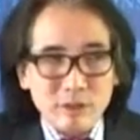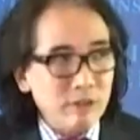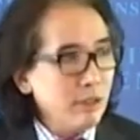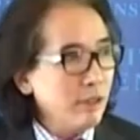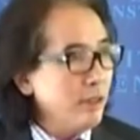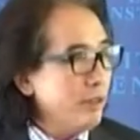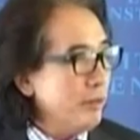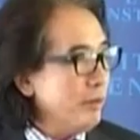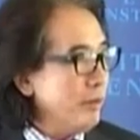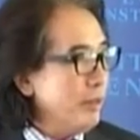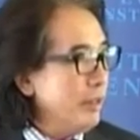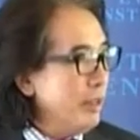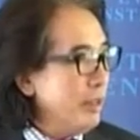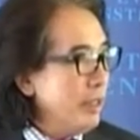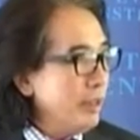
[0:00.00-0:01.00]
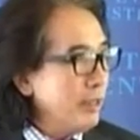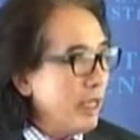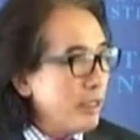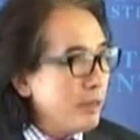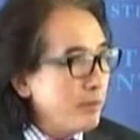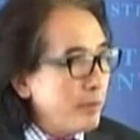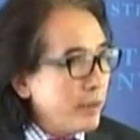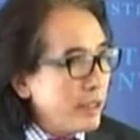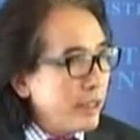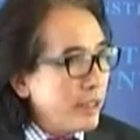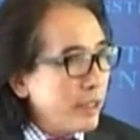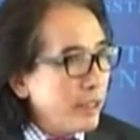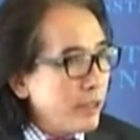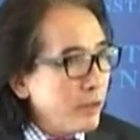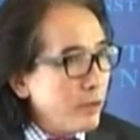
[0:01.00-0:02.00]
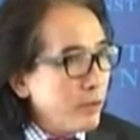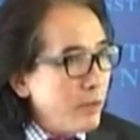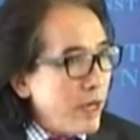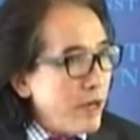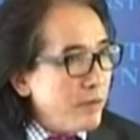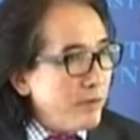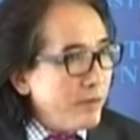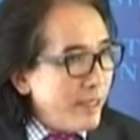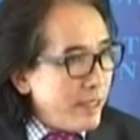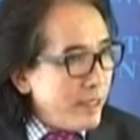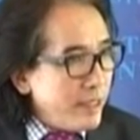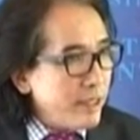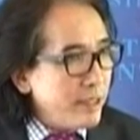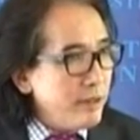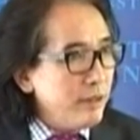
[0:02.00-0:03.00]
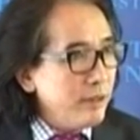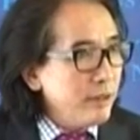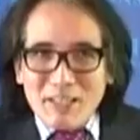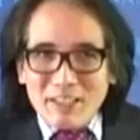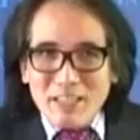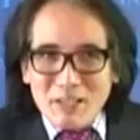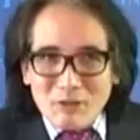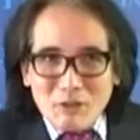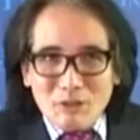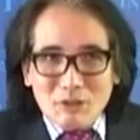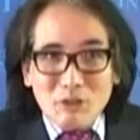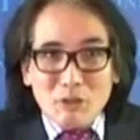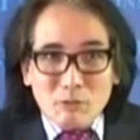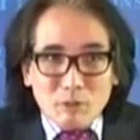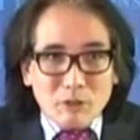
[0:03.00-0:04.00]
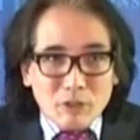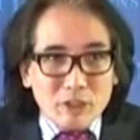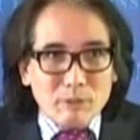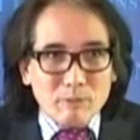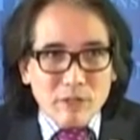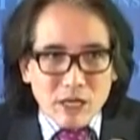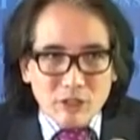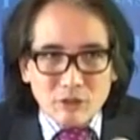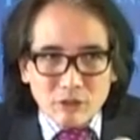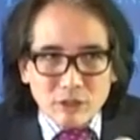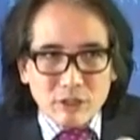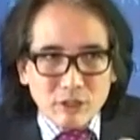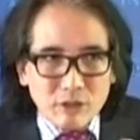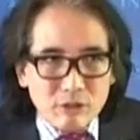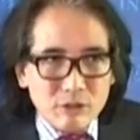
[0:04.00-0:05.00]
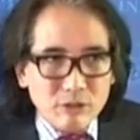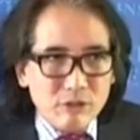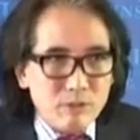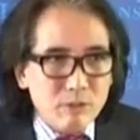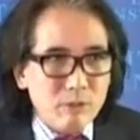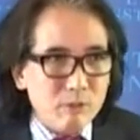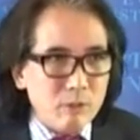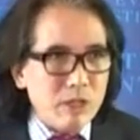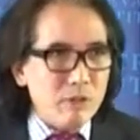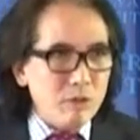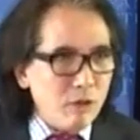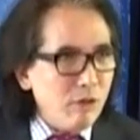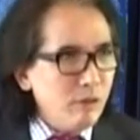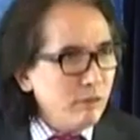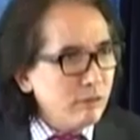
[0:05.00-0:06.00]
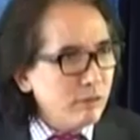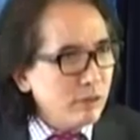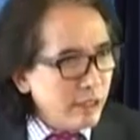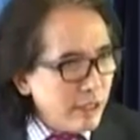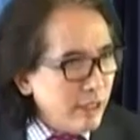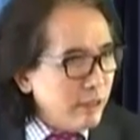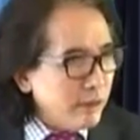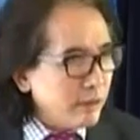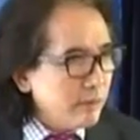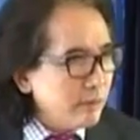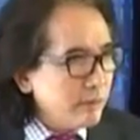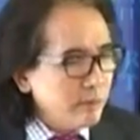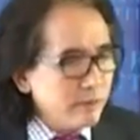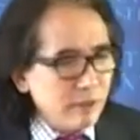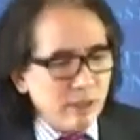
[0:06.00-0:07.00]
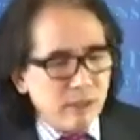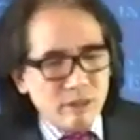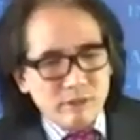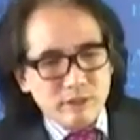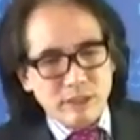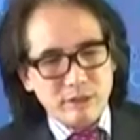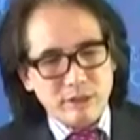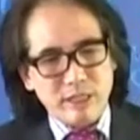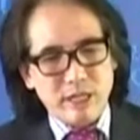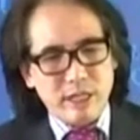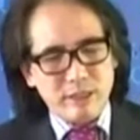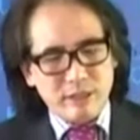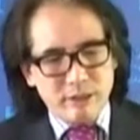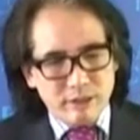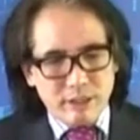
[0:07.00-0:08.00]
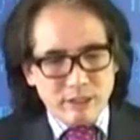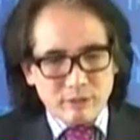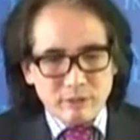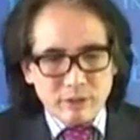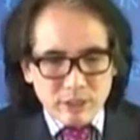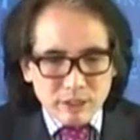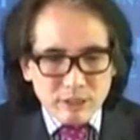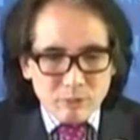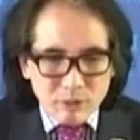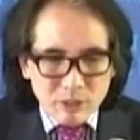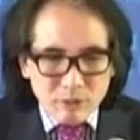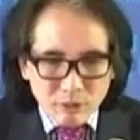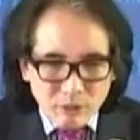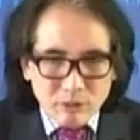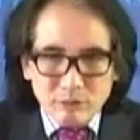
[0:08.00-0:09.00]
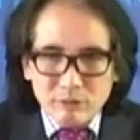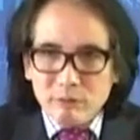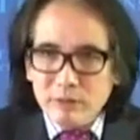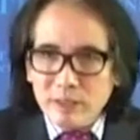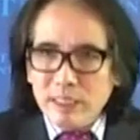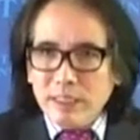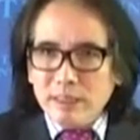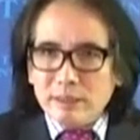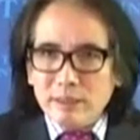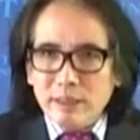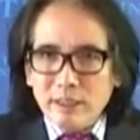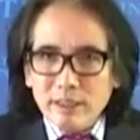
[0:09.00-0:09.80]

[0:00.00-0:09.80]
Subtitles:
that particular way of thinking. According to Buddhism, actually, you know, we're all ill. That's the other thing, really. We're all ill